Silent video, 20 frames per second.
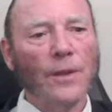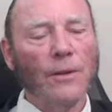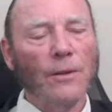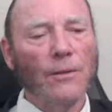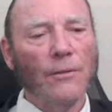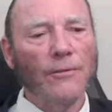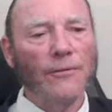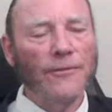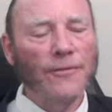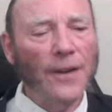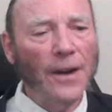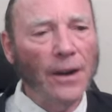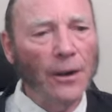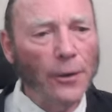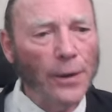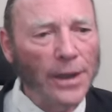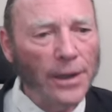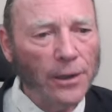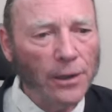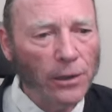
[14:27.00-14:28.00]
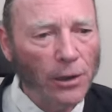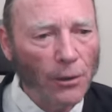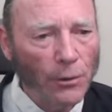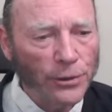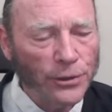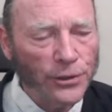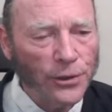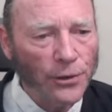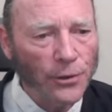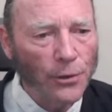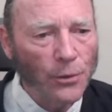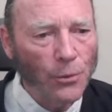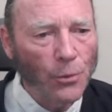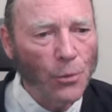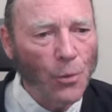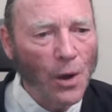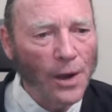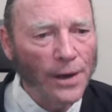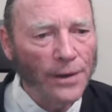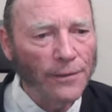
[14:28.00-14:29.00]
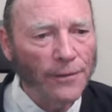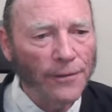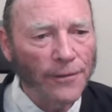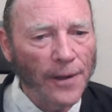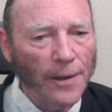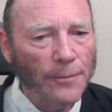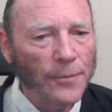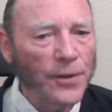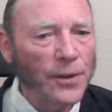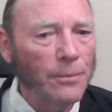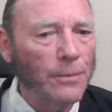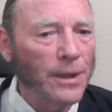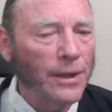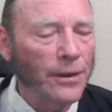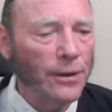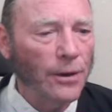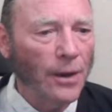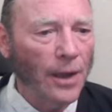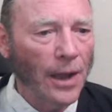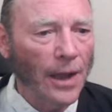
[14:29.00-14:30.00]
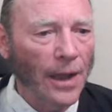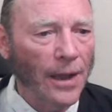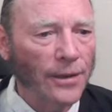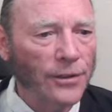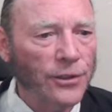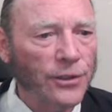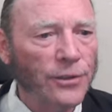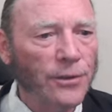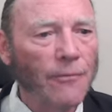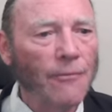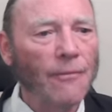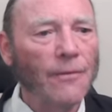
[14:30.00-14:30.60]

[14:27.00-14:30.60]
very close to the 1 femtometer hatch,